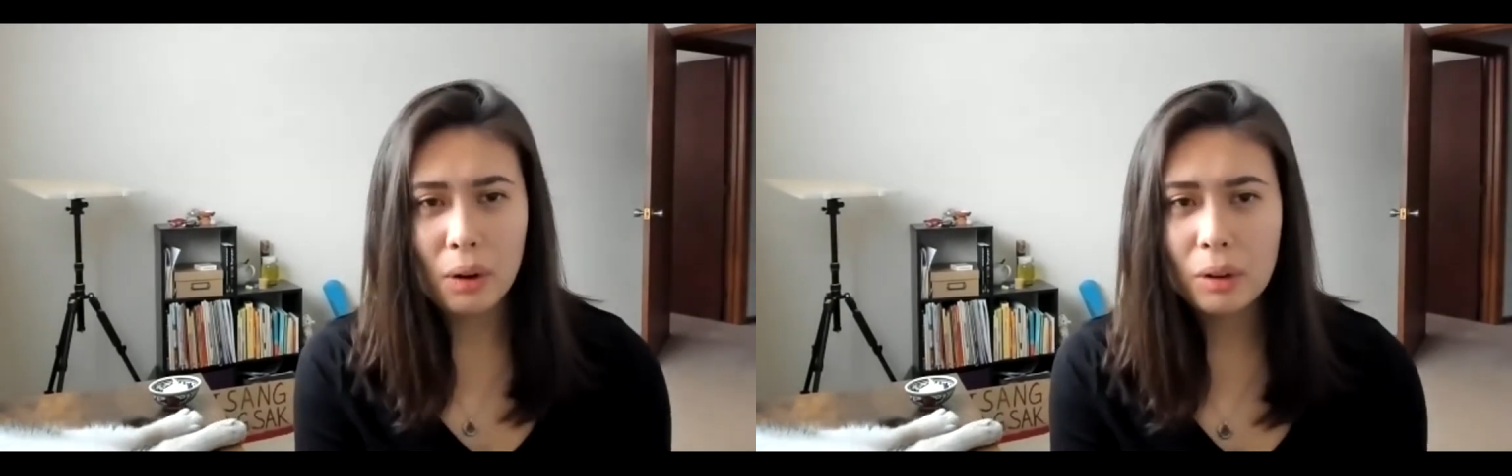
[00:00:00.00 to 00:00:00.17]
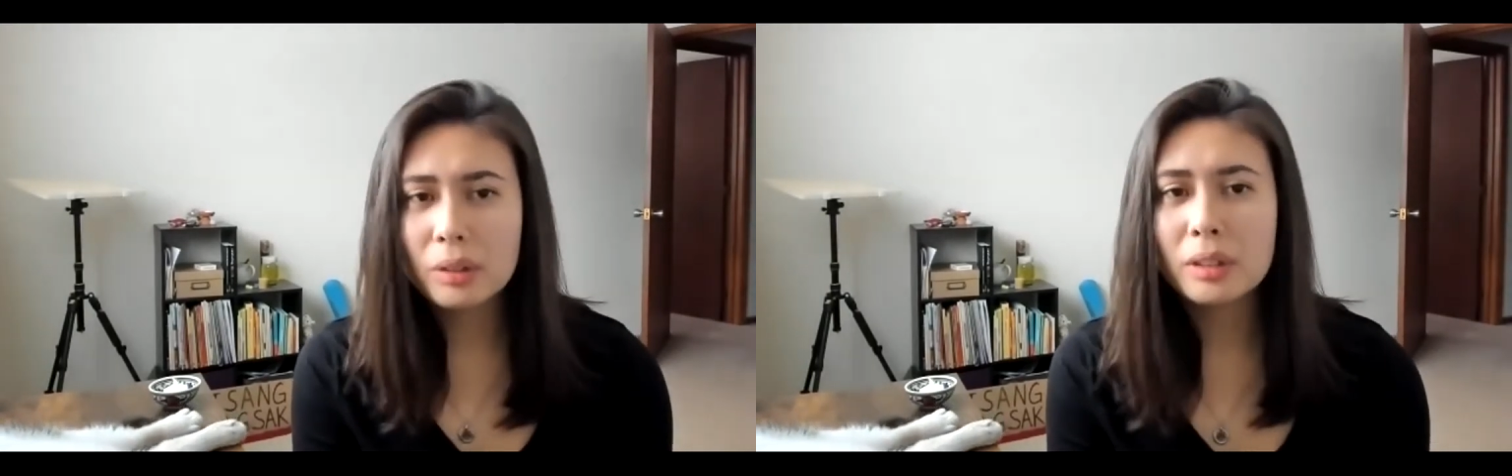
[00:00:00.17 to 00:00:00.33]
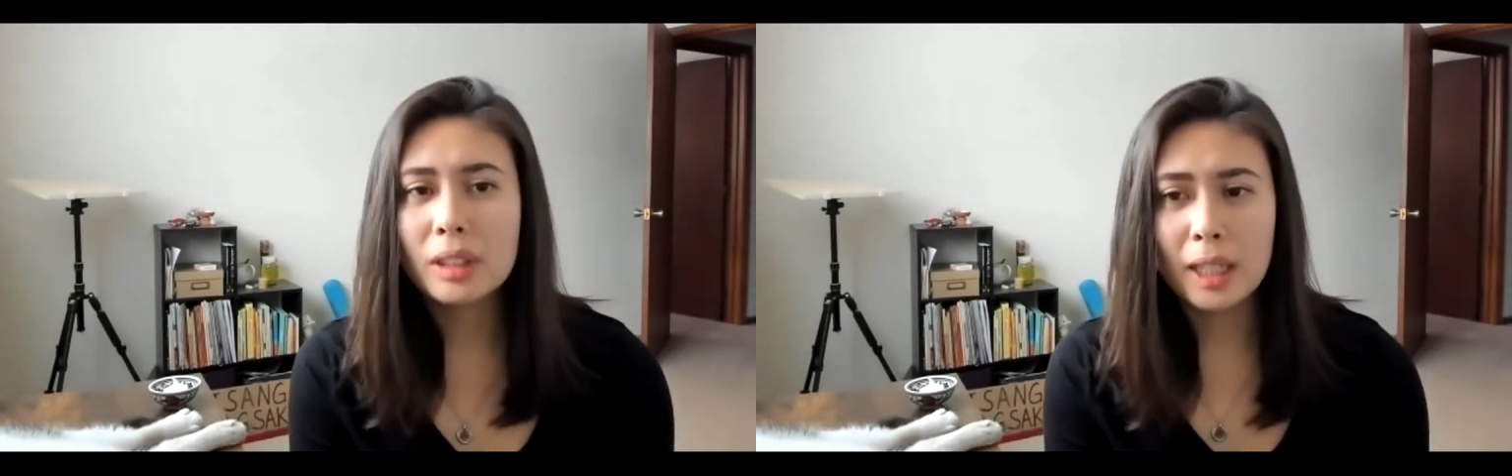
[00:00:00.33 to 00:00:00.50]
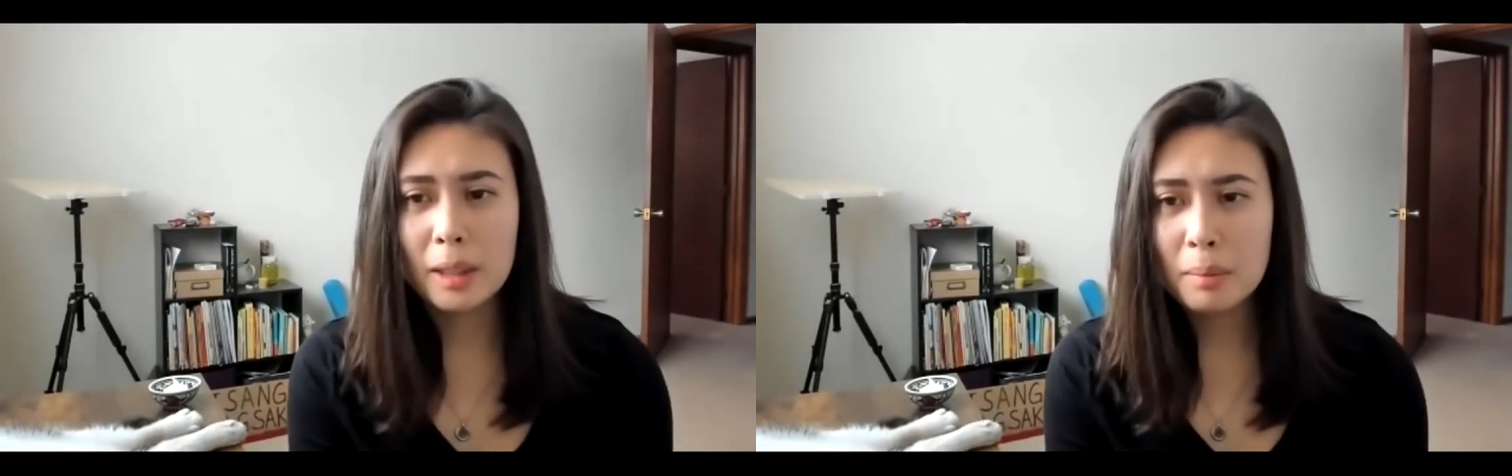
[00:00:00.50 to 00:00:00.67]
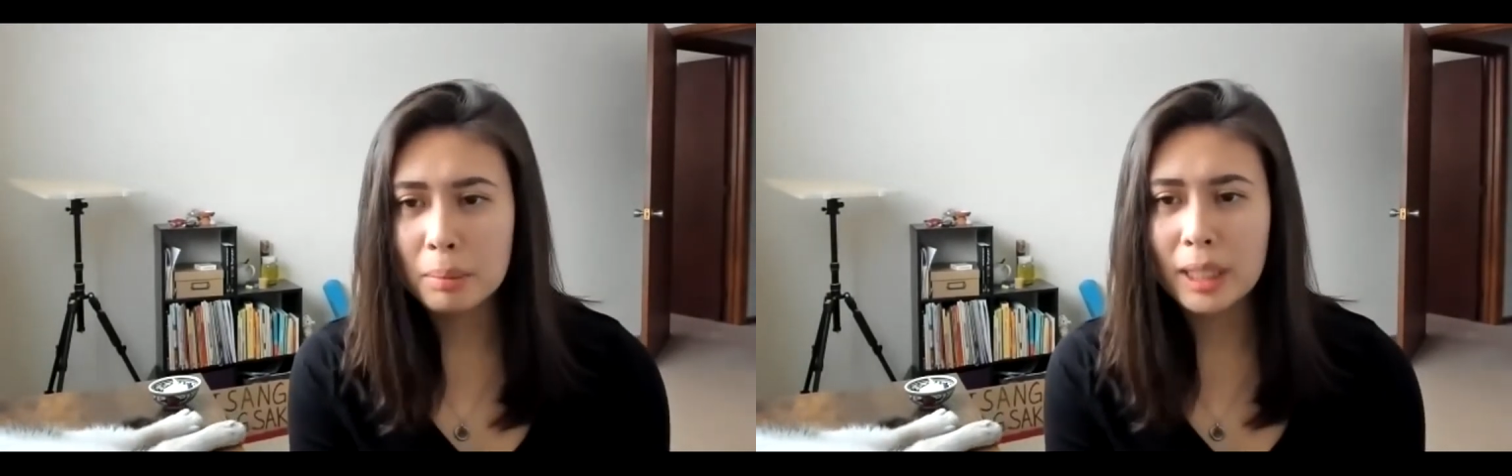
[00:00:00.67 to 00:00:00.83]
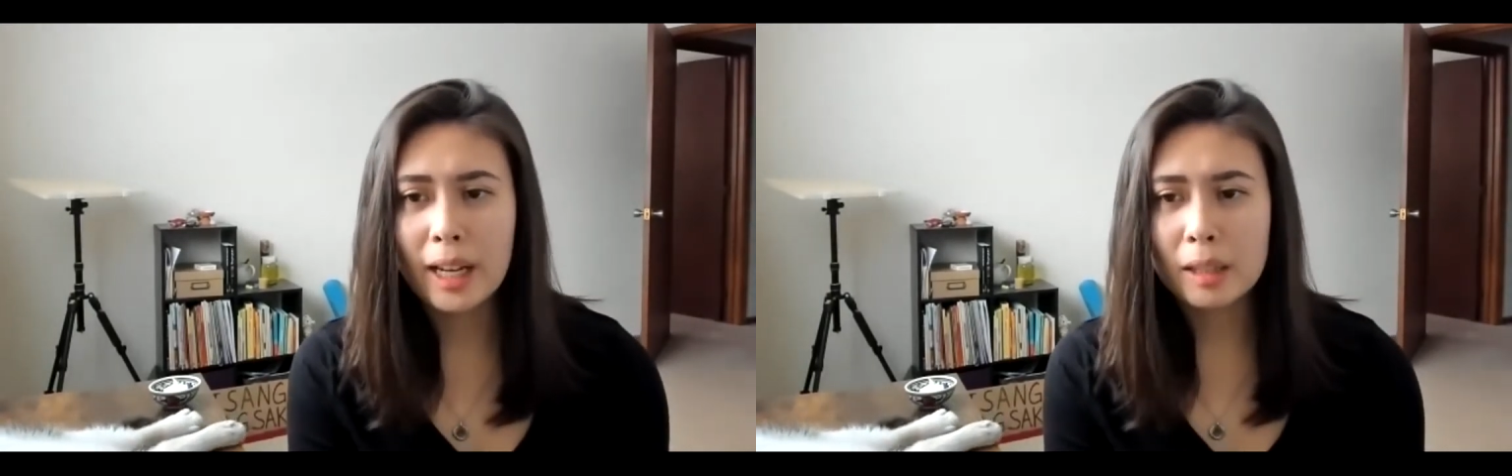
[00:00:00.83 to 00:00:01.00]
only
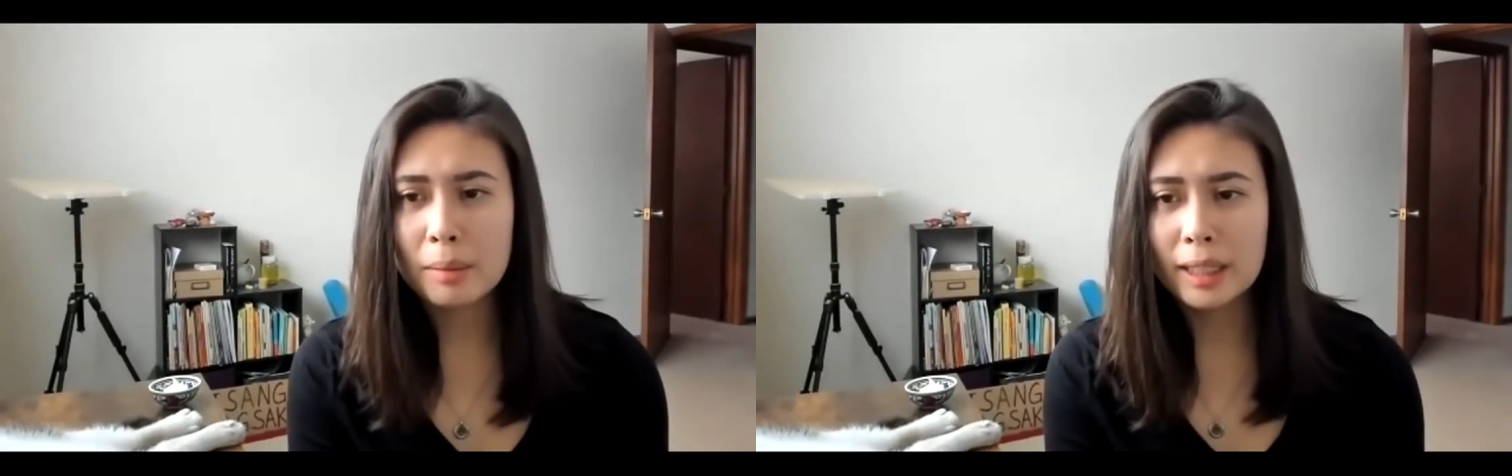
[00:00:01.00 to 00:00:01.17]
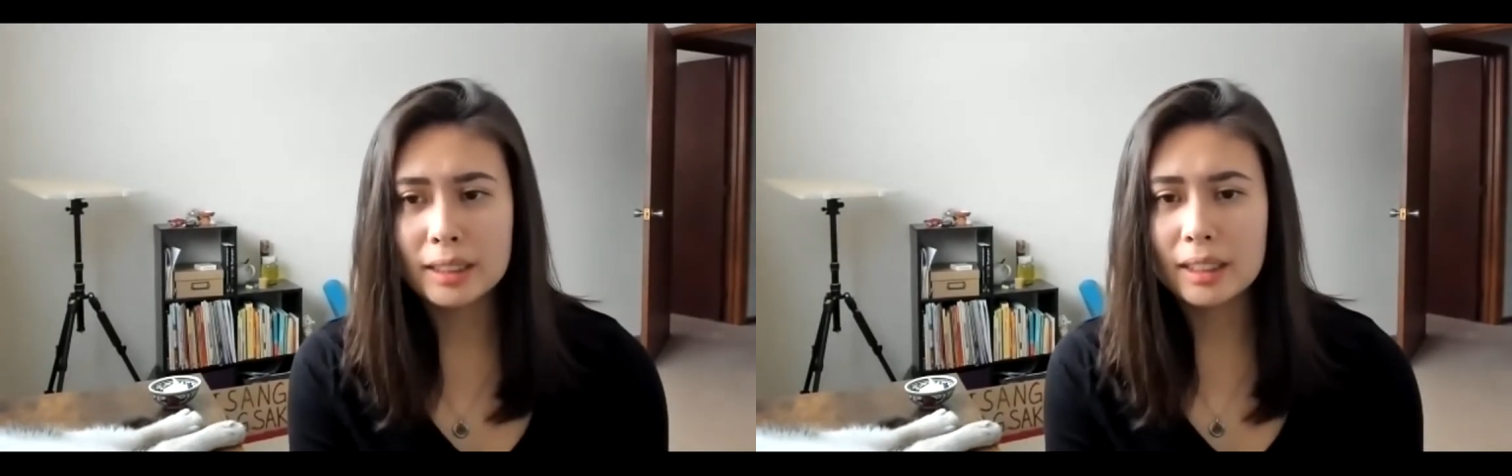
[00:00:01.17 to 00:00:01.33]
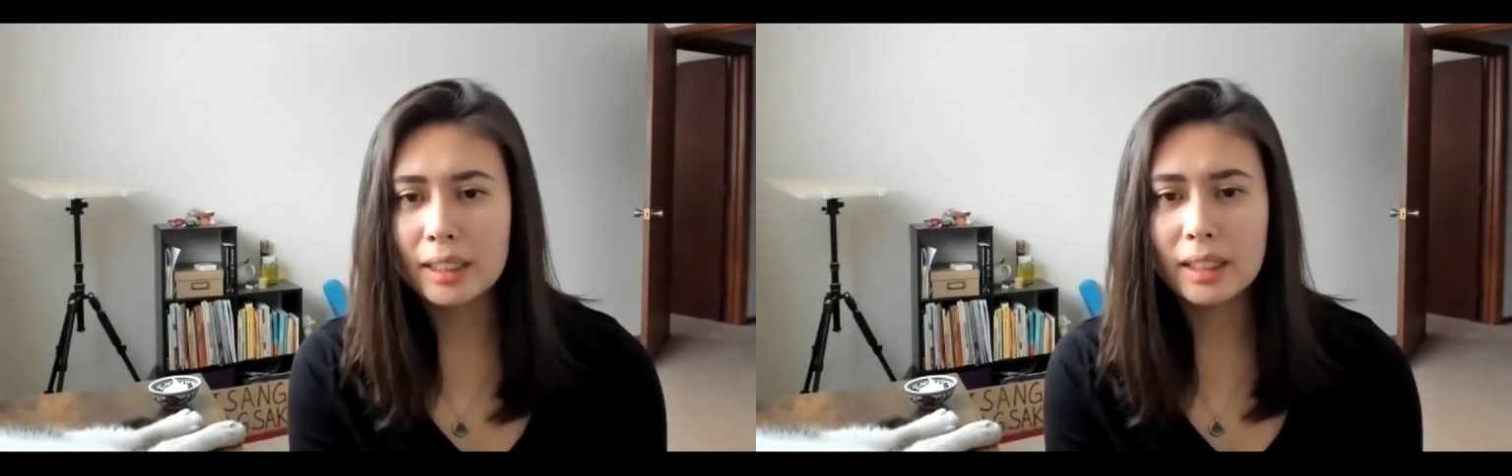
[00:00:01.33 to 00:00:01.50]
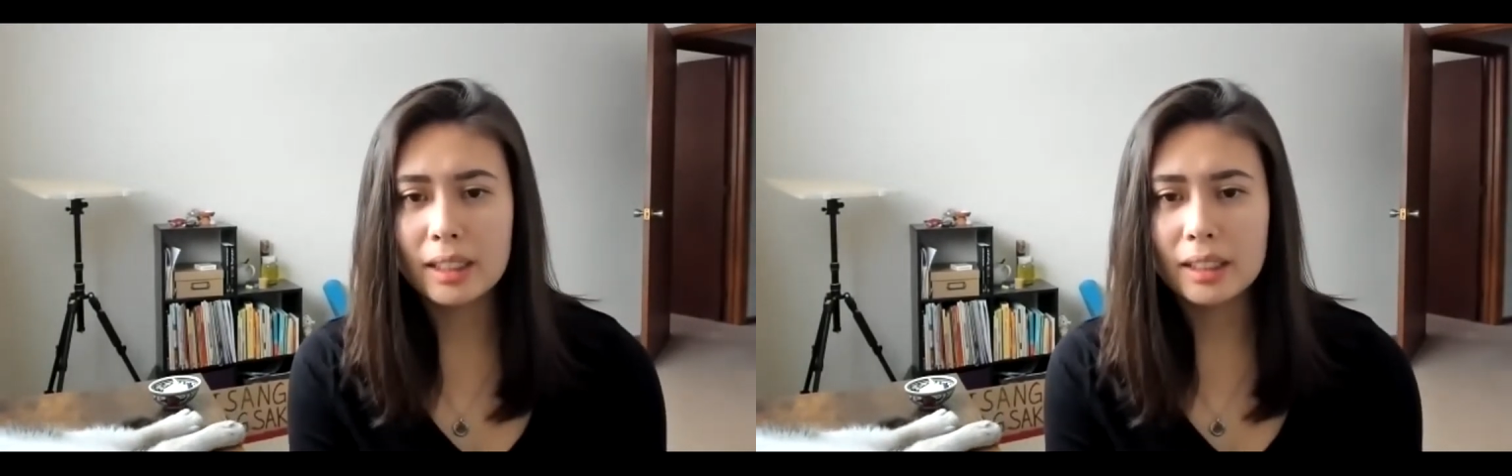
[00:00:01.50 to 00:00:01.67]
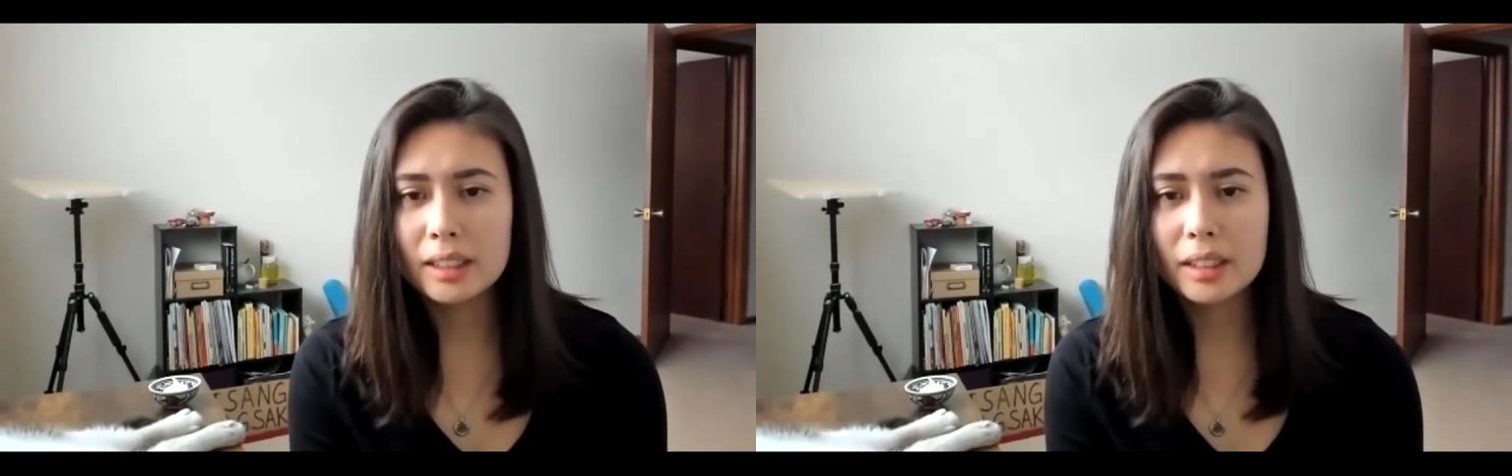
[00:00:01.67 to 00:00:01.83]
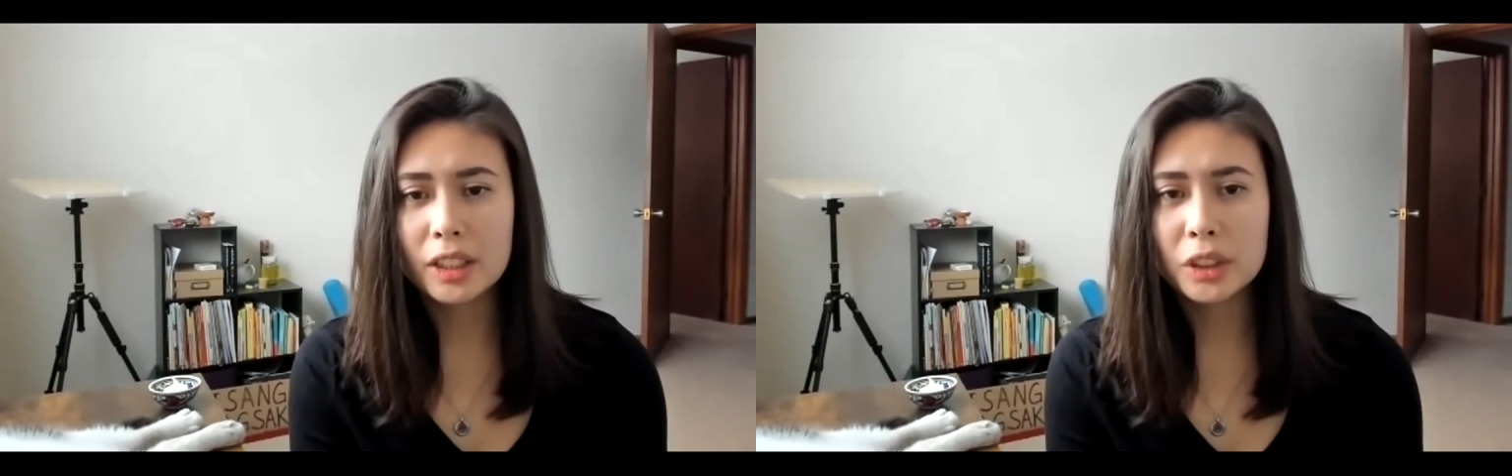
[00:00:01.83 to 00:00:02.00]
Black president in
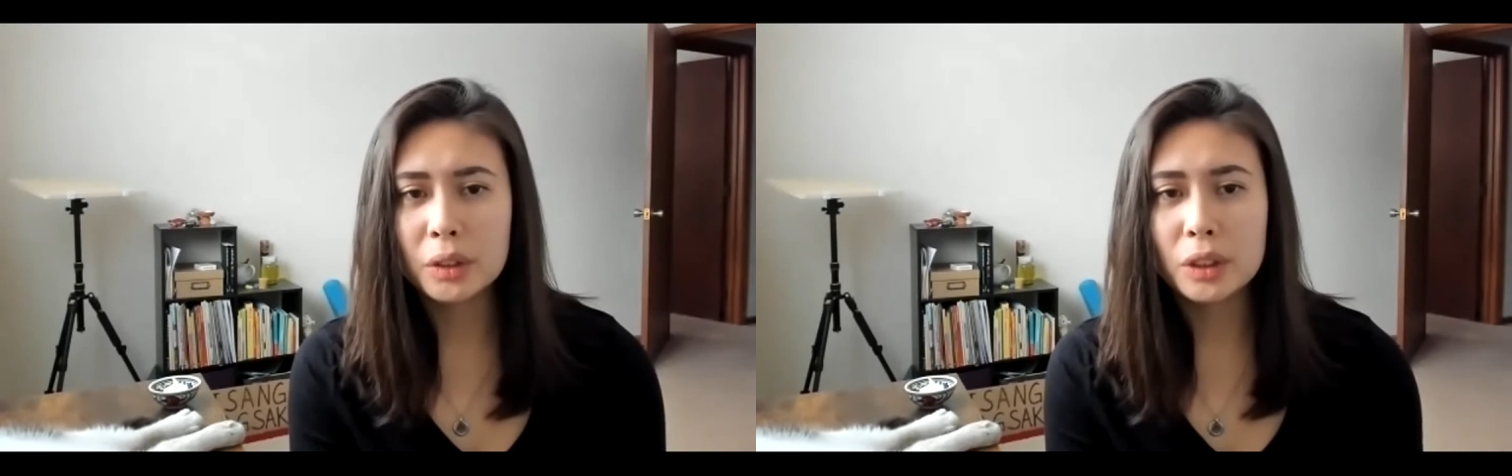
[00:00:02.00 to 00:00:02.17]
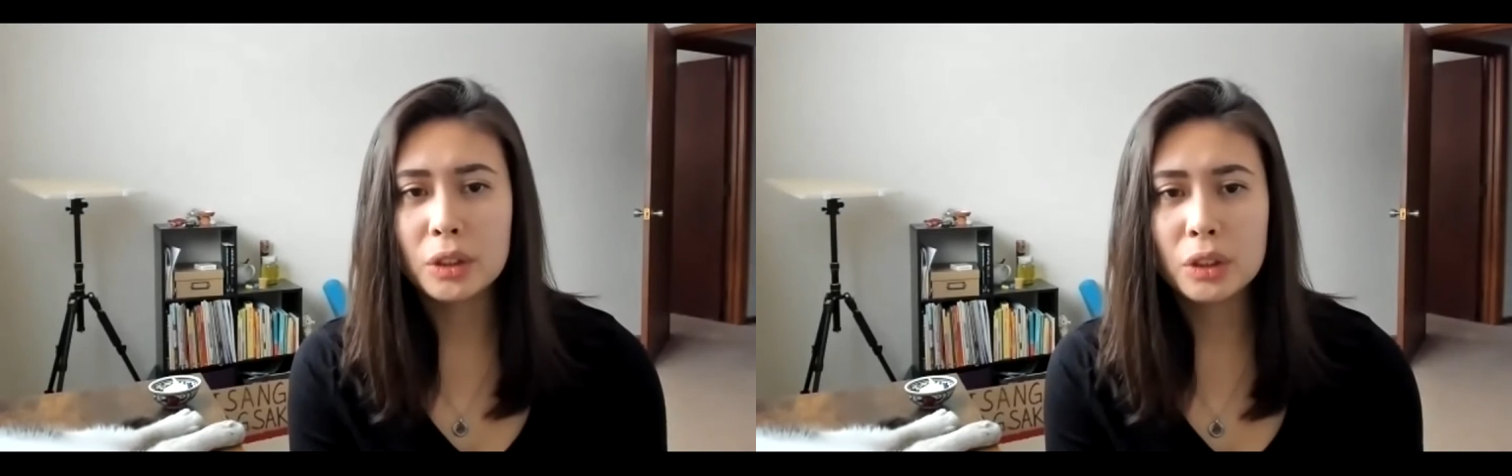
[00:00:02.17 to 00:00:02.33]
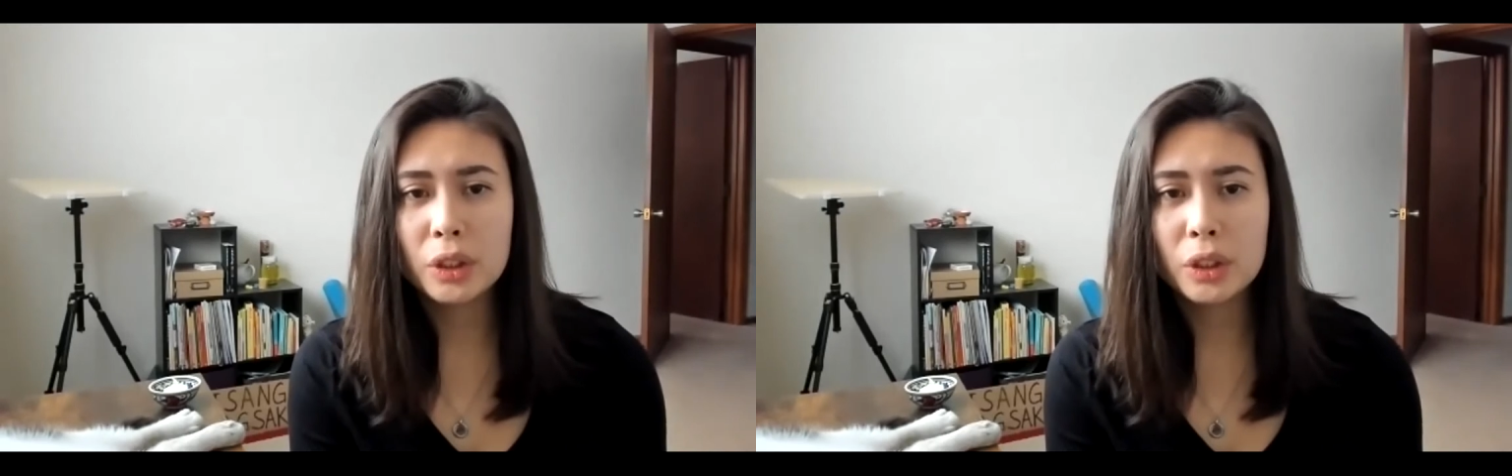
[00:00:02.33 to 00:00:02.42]
this country's